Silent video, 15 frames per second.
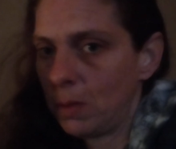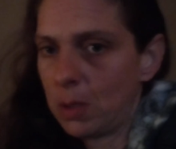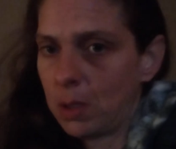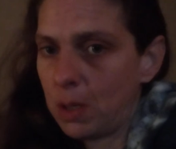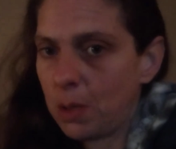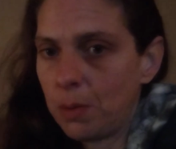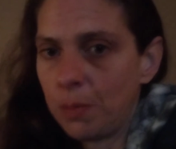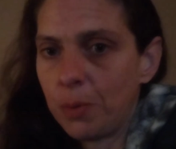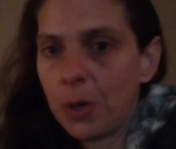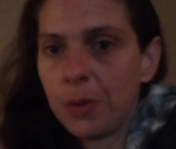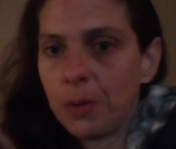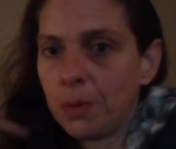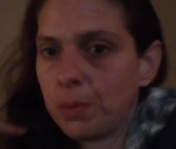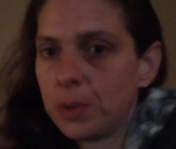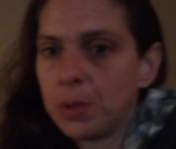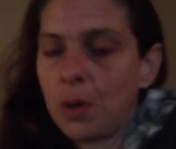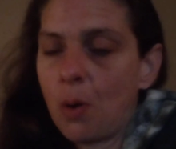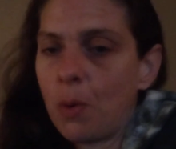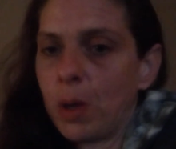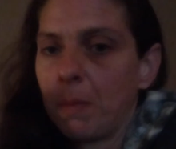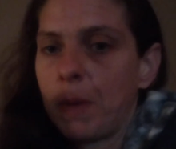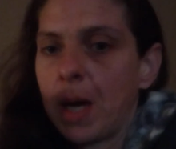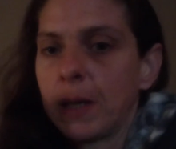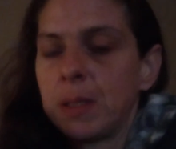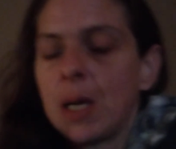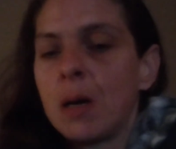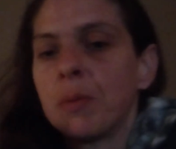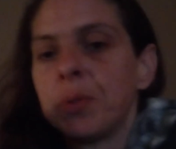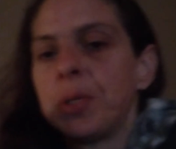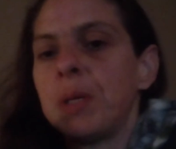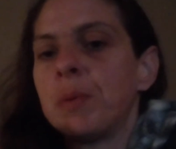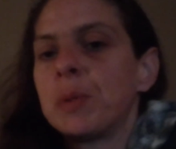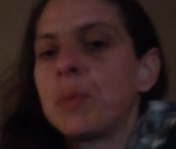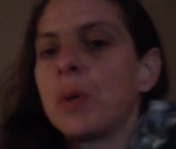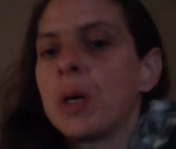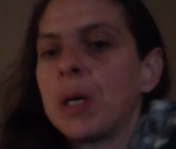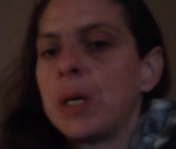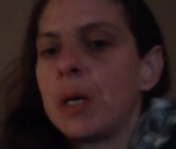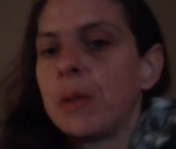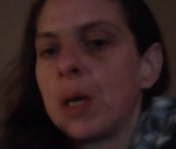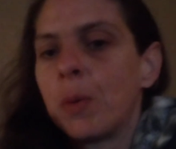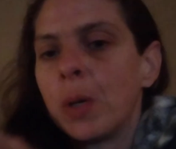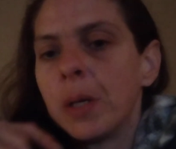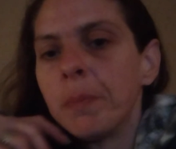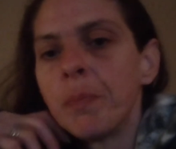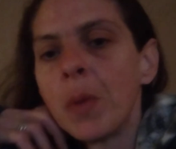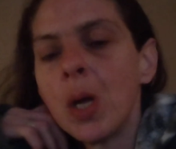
another brother was going back down because he was working down that way.